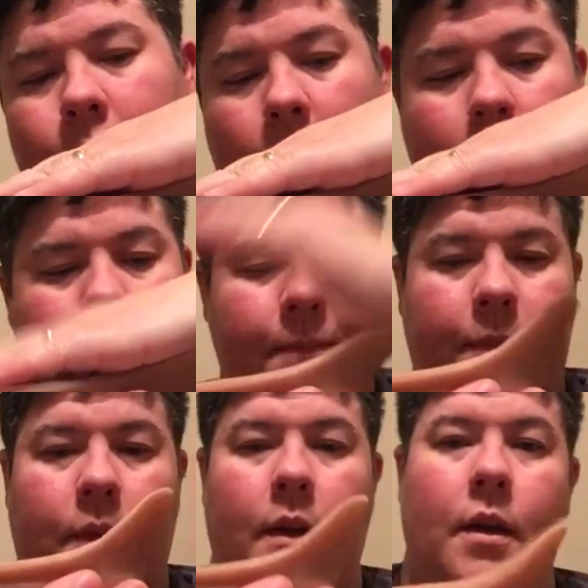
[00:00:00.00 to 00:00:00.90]
right?
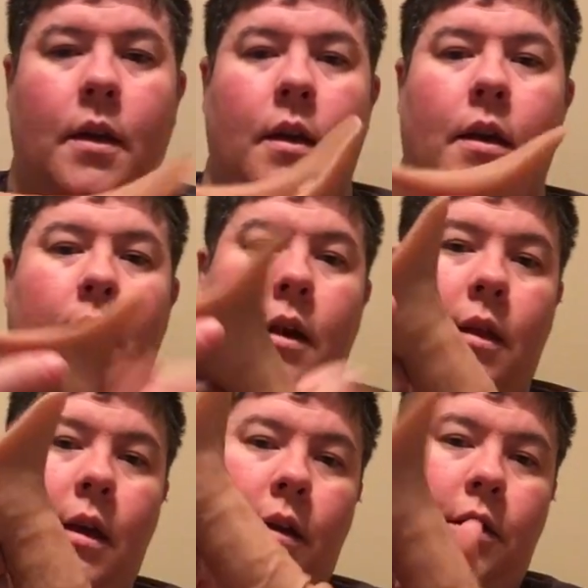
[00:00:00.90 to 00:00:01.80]
And
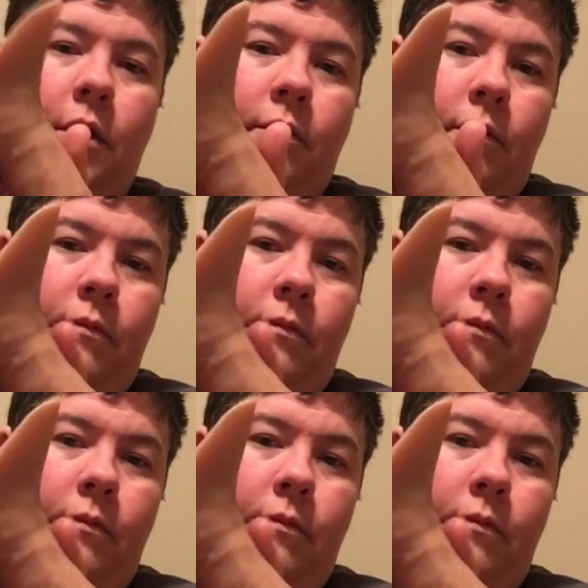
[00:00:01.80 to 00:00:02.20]
then you,